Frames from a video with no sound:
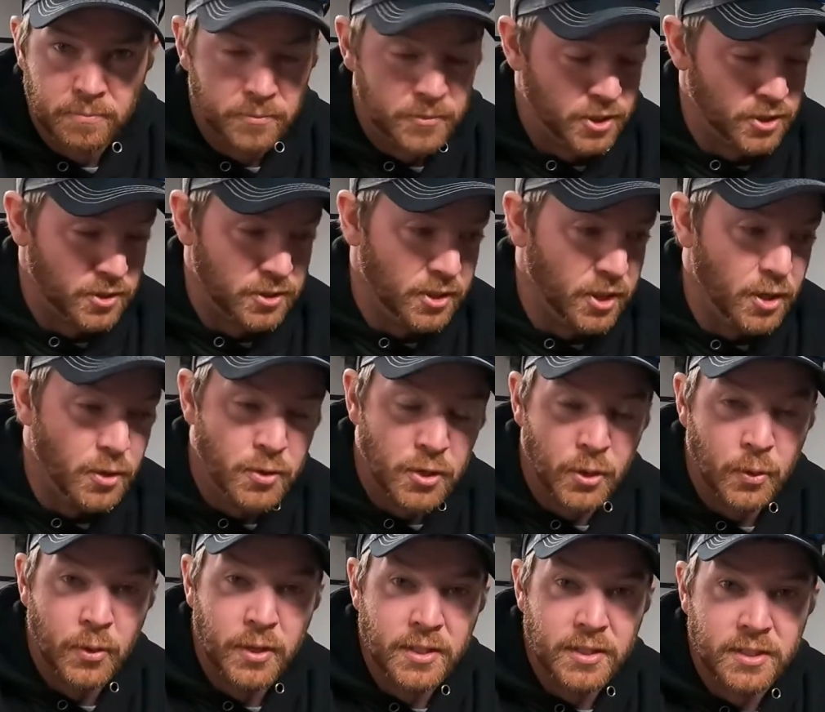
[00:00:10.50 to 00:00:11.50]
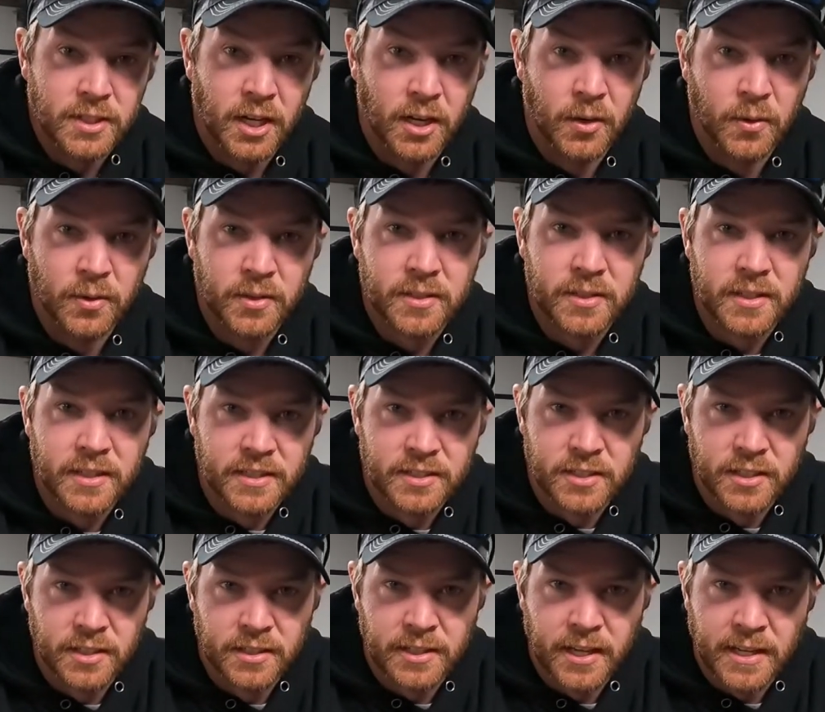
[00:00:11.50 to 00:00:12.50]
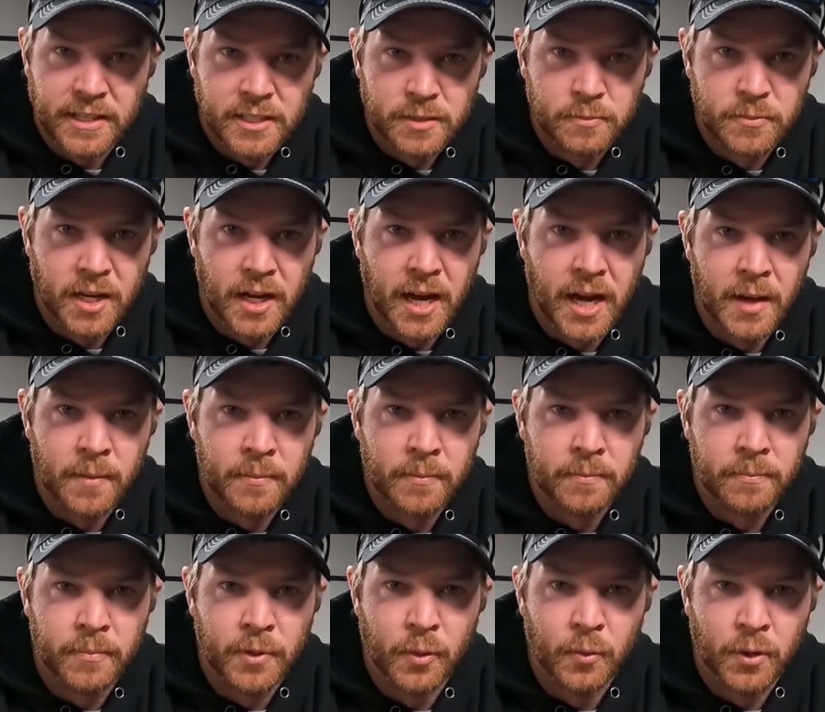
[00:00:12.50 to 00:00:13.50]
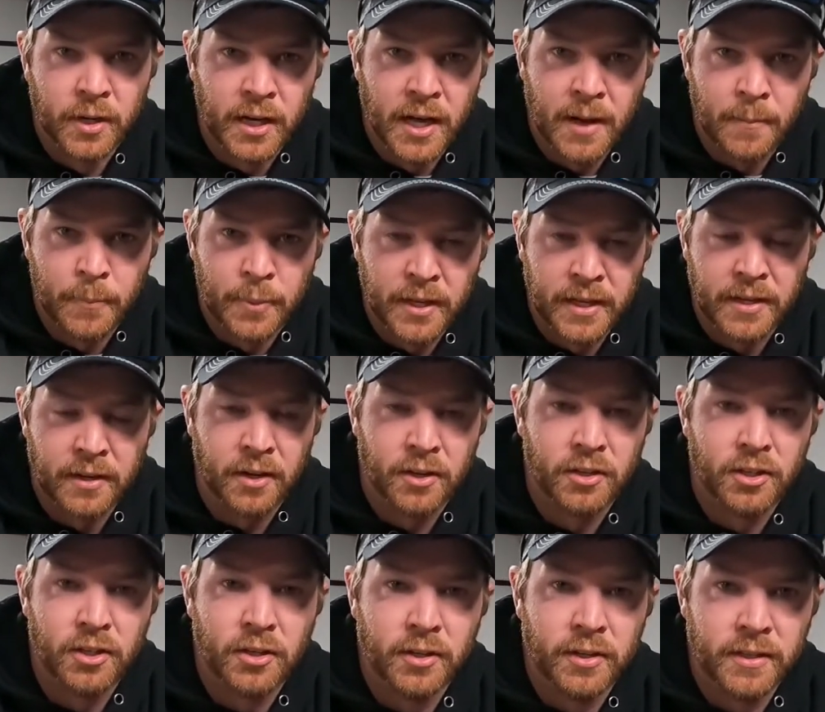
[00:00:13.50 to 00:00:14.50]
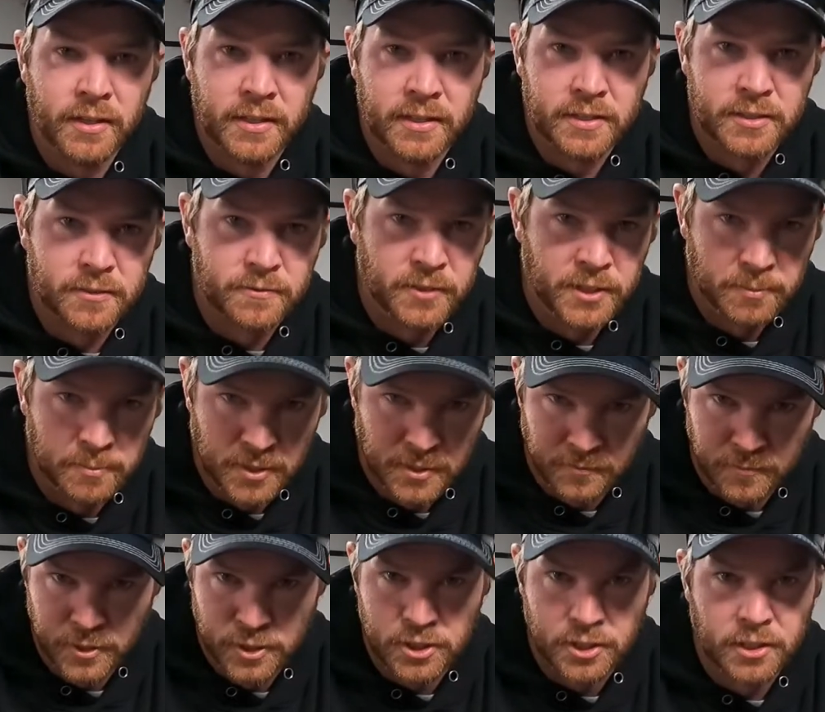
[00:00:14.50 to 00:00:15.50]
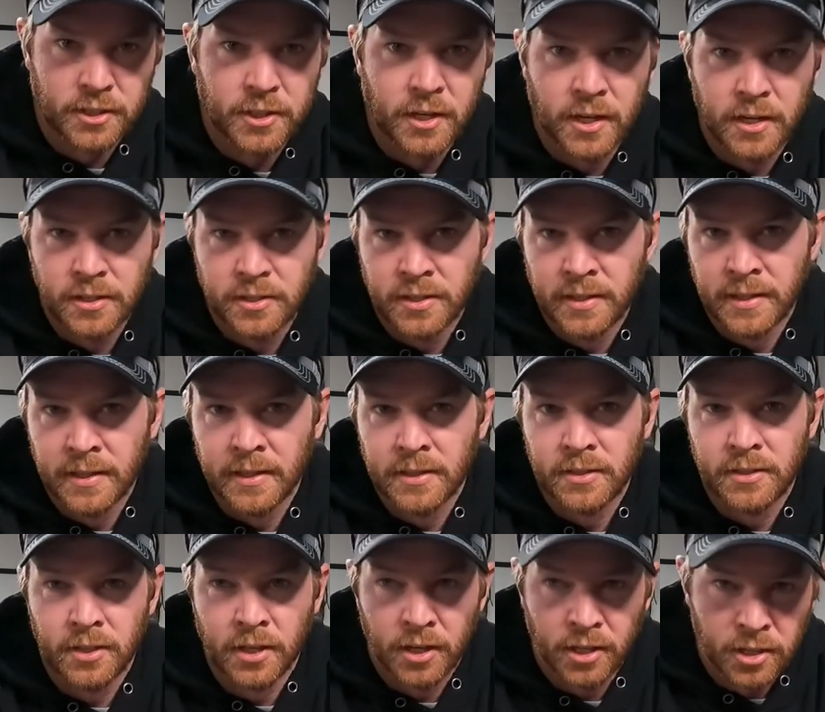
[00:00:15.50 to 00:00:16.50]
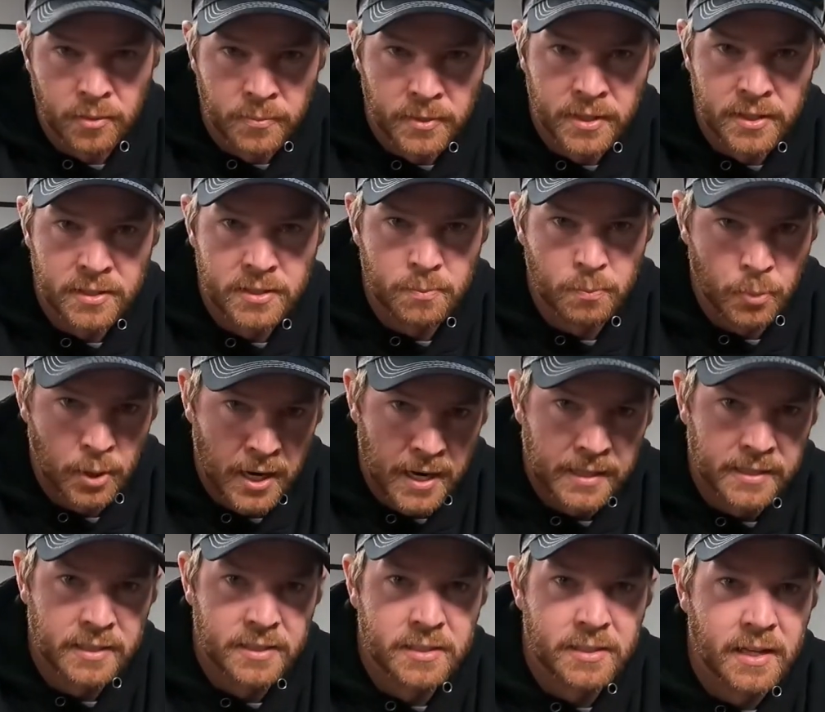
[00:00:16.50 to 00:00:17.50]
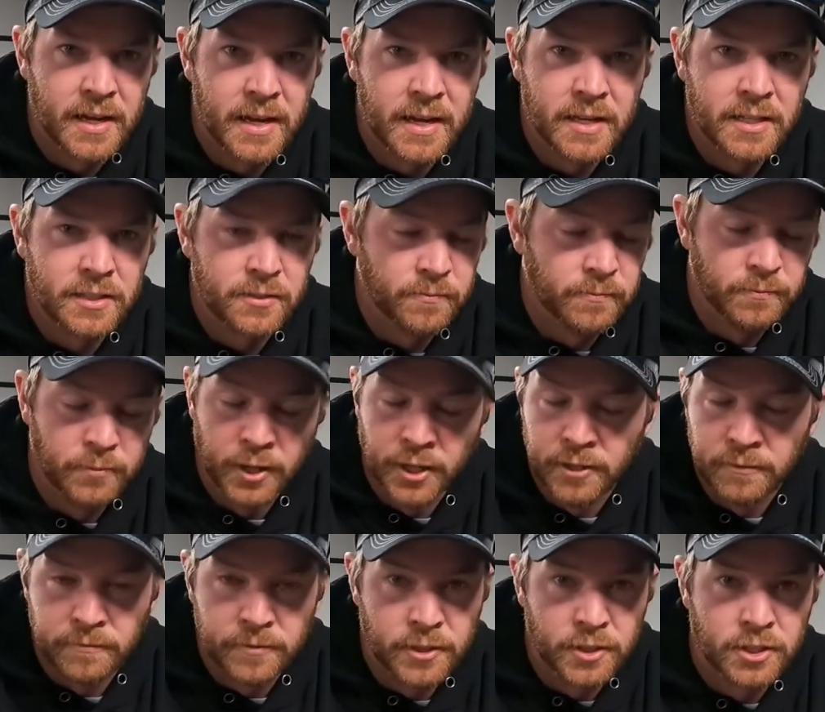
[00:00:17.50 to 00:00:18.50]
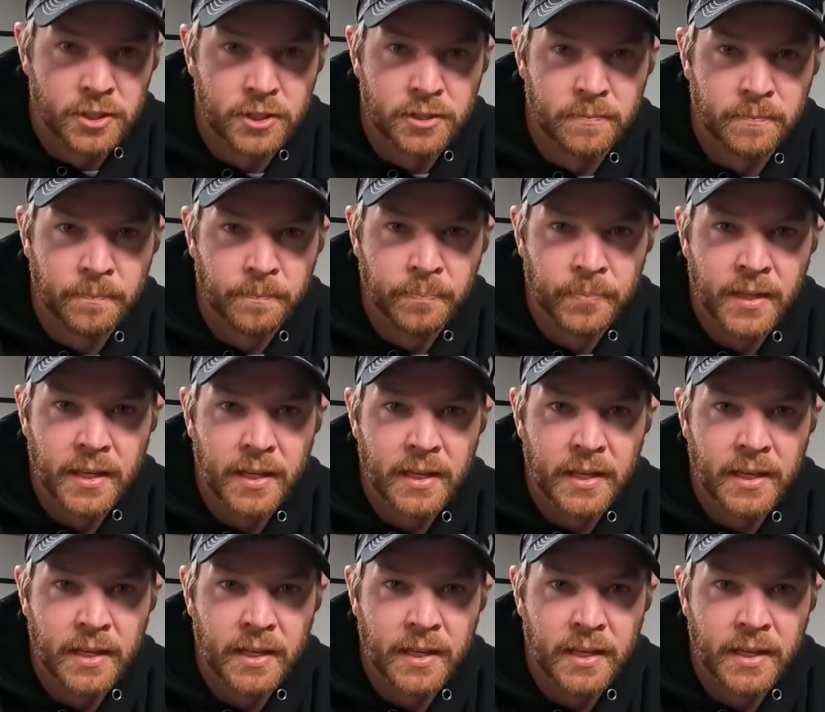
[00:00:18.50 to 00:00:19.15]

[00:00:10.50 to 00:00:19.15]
just new to it, so it's gonna take some time. But what I plan on doing is filming fishing content, tournaments, practice days, fun fishing,